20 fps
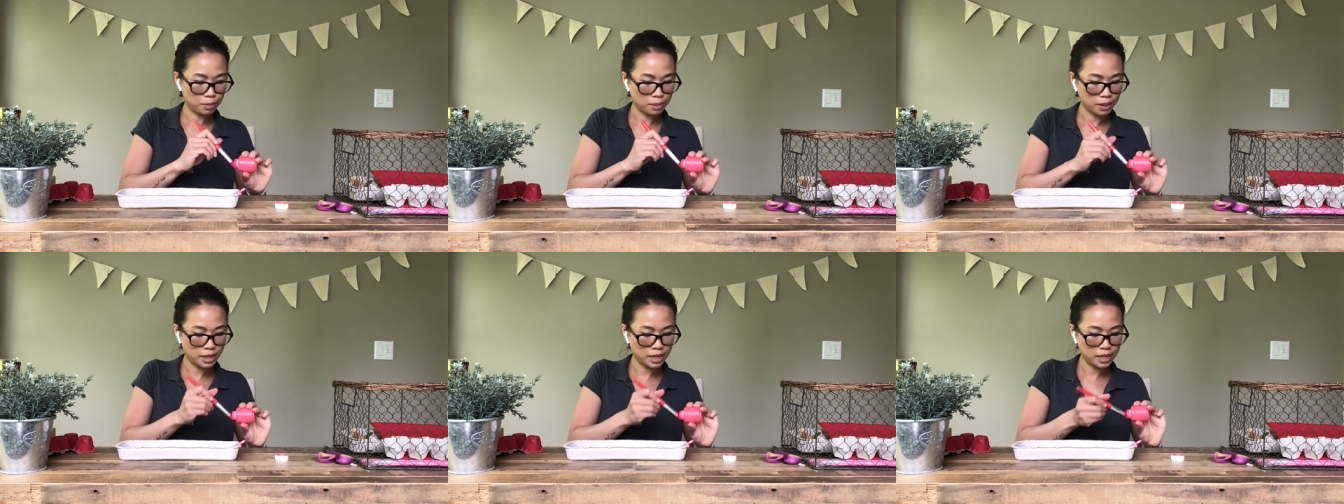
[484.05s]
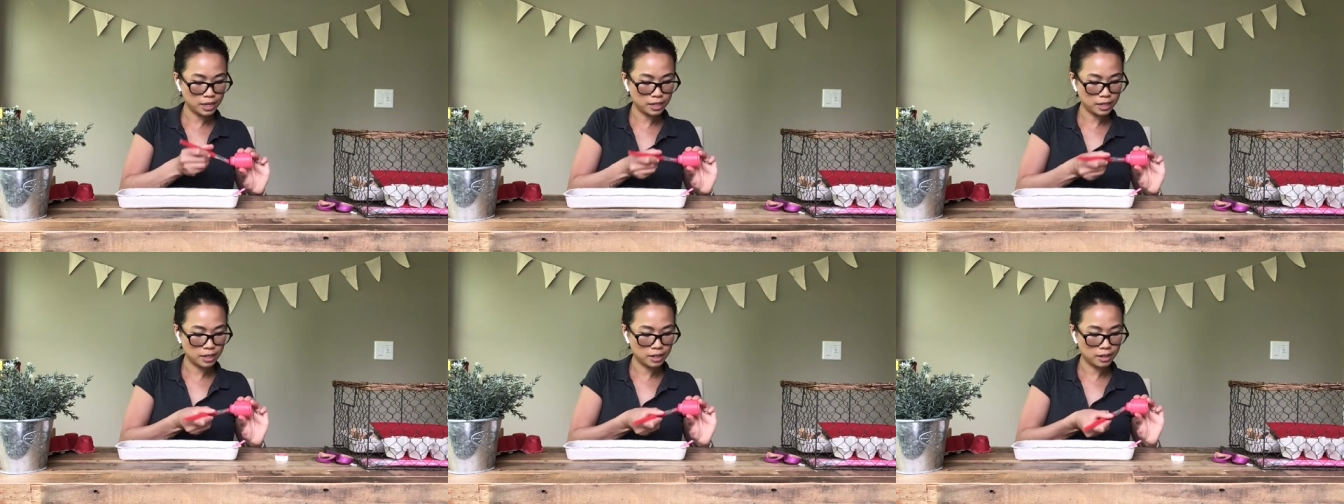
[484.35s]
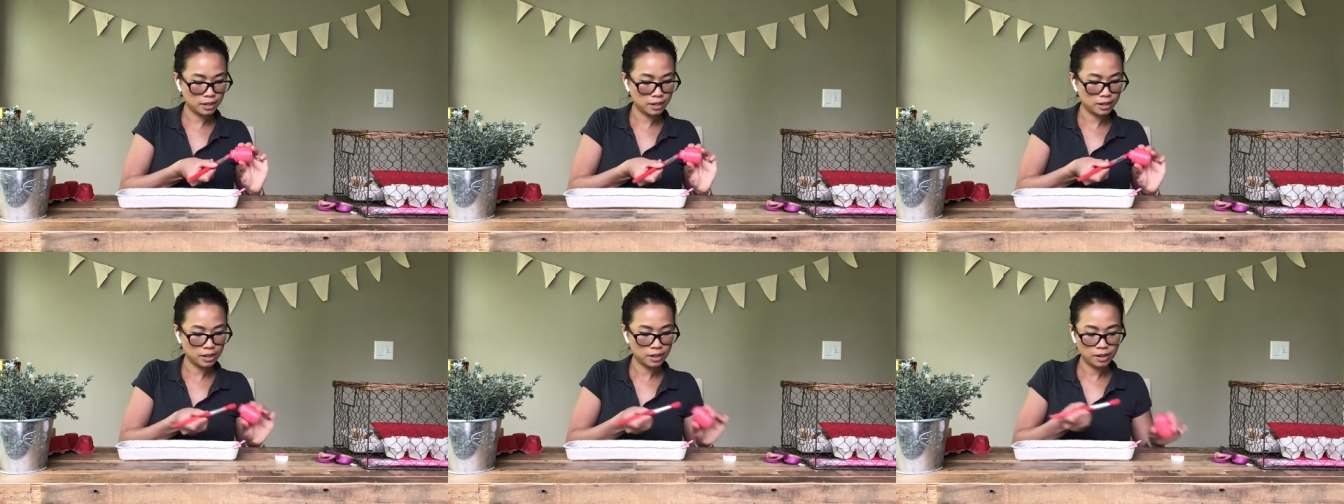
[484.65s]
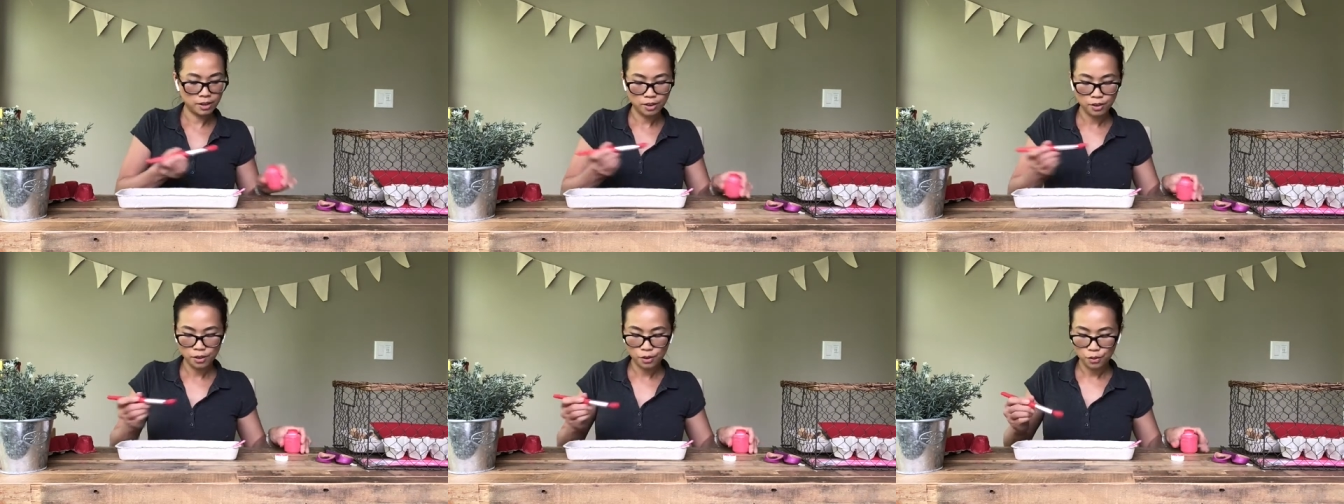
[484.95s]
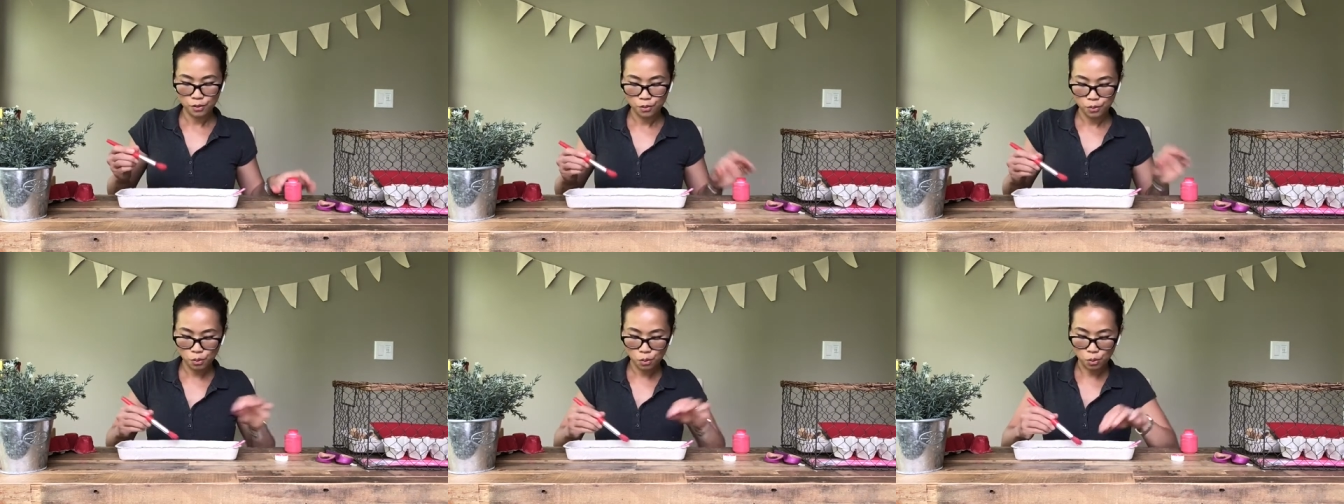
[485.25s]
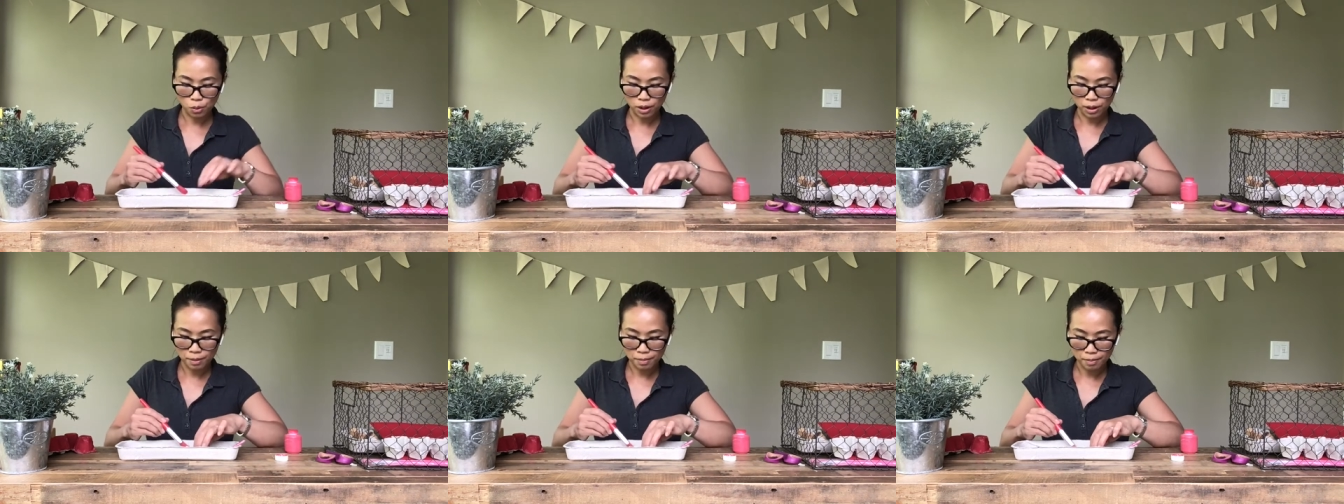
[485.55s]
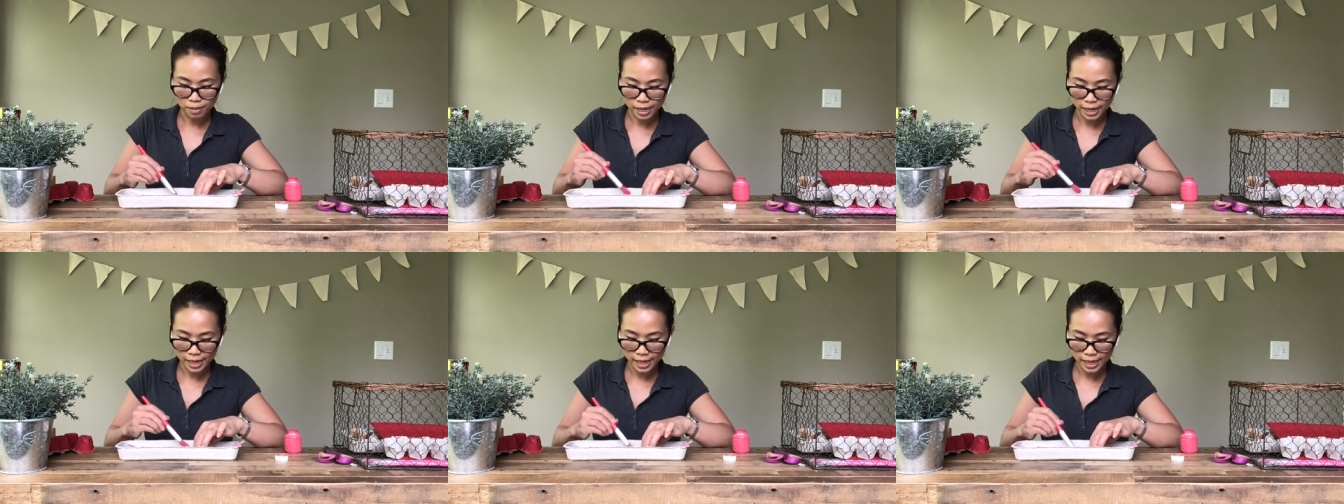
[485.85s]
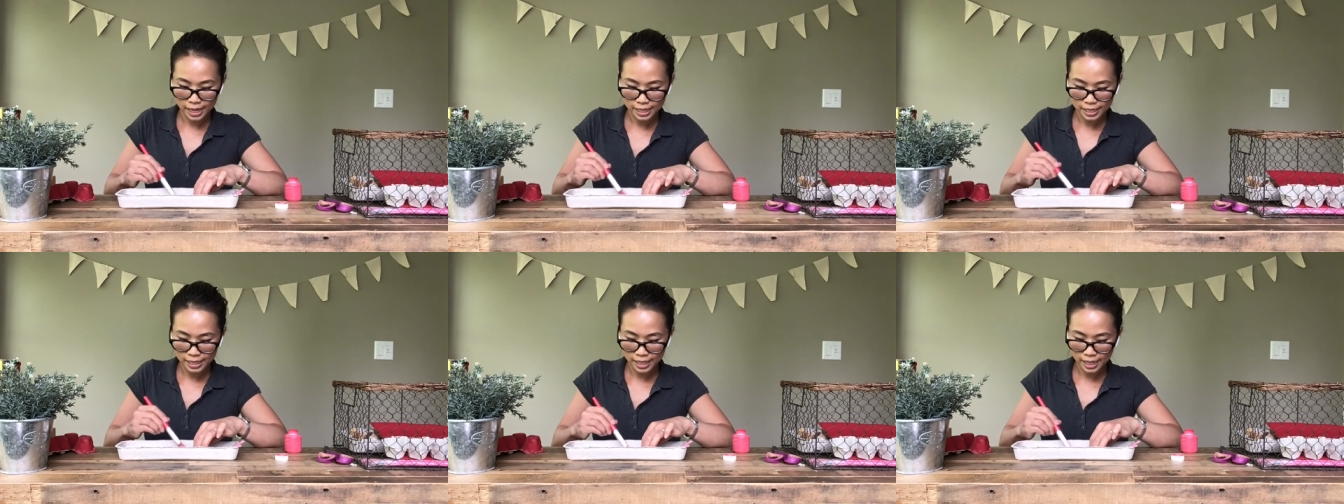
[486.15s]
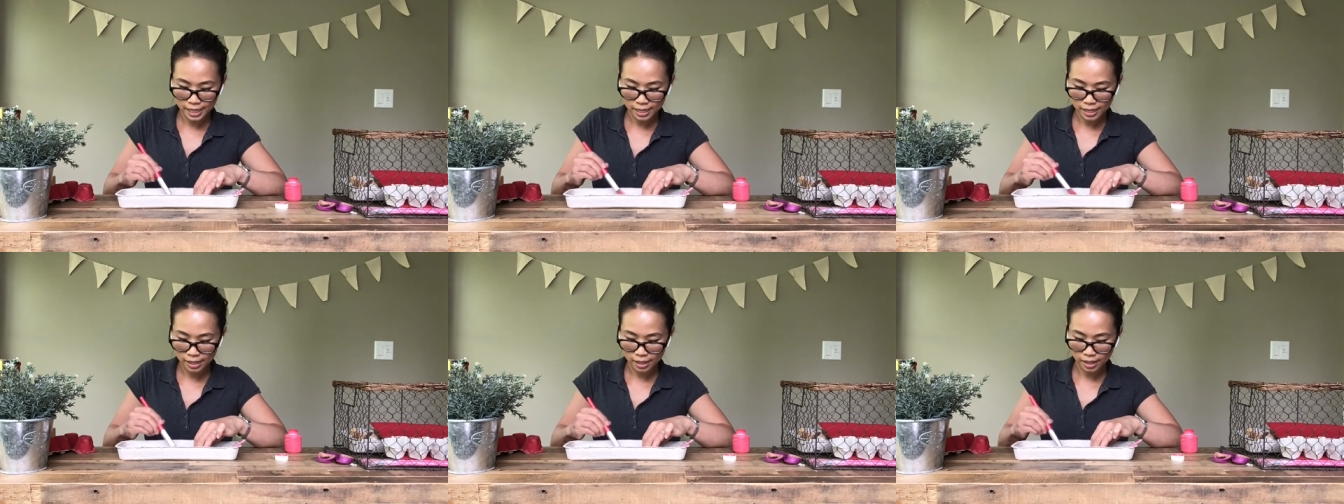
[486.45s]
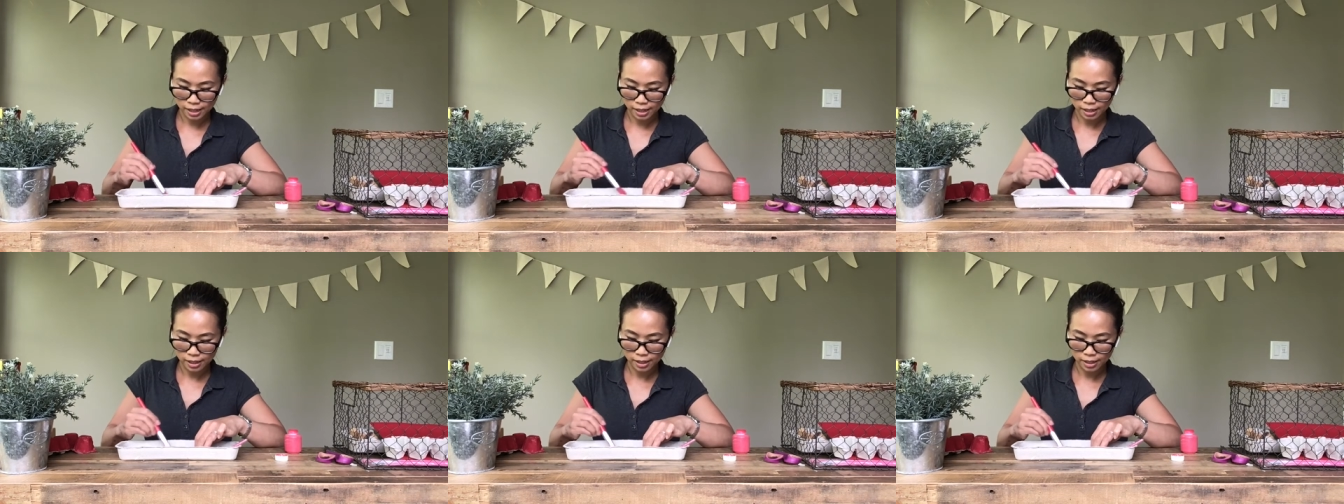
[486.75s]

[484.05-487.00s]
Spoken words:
paint for my antenna.